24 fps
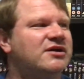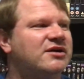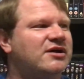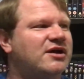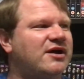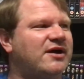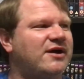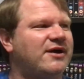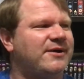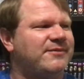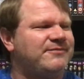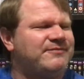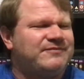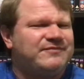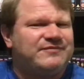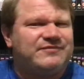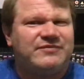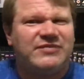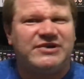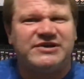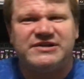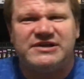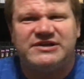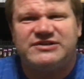
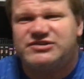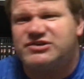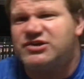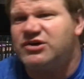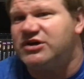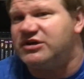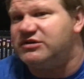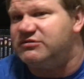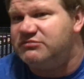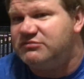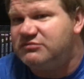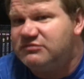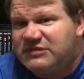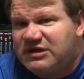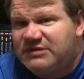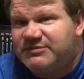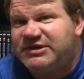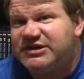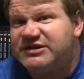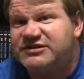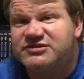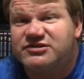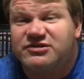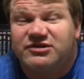But it's good. I
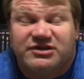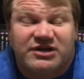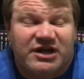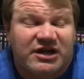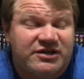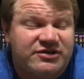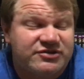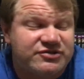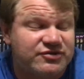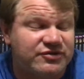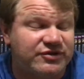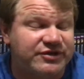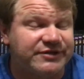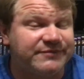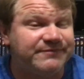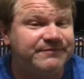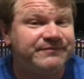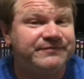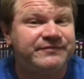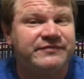mean, it's good. I enjoy it.